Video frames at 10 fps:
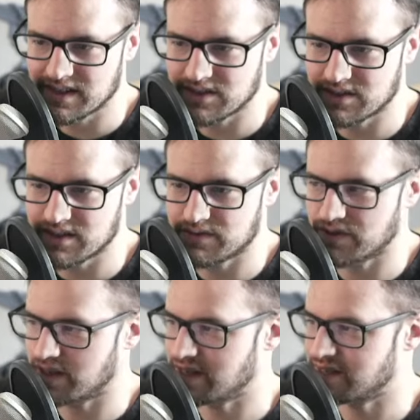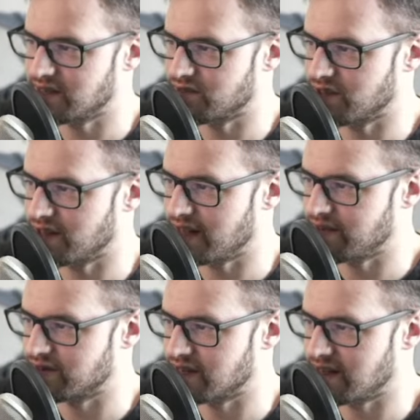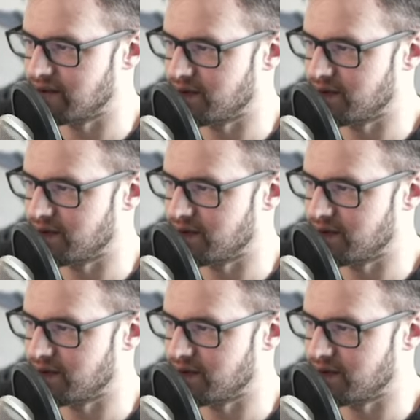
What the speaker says: Is this velocity over lifetime?